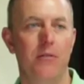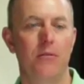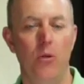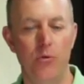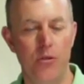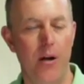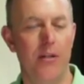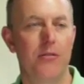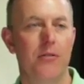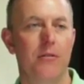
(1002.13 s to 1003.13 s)
Don't
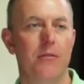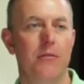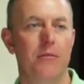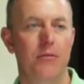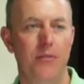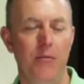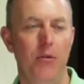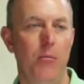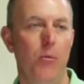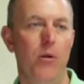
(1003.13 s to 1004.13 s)
stress. It's favor
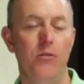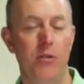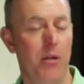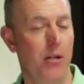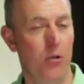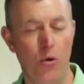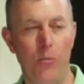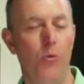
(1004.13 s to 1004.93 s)
number 1. You seem like a normal,